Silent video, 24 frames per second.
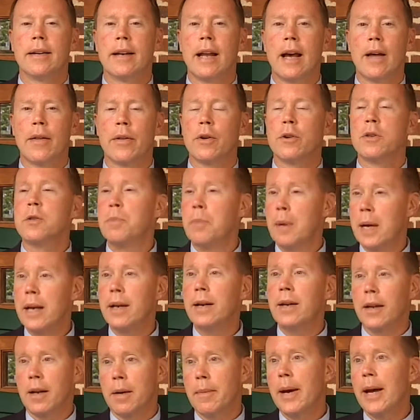now they're
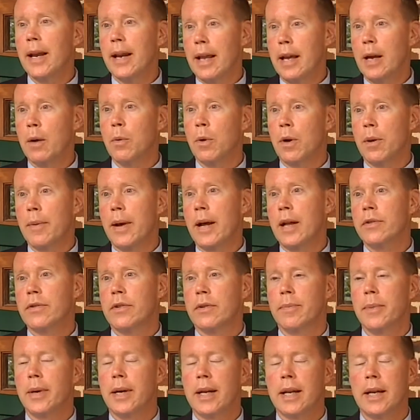spending about equal amounts
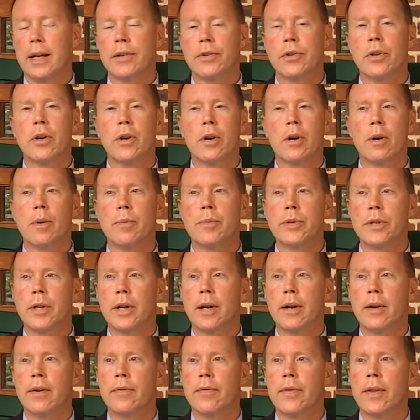of money in terms
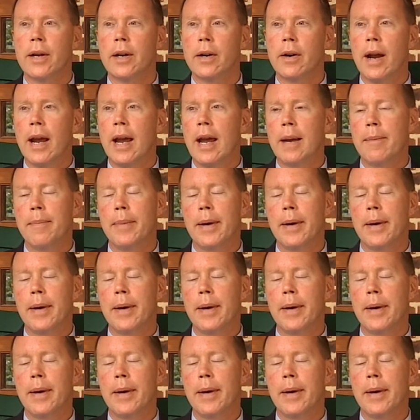of their ad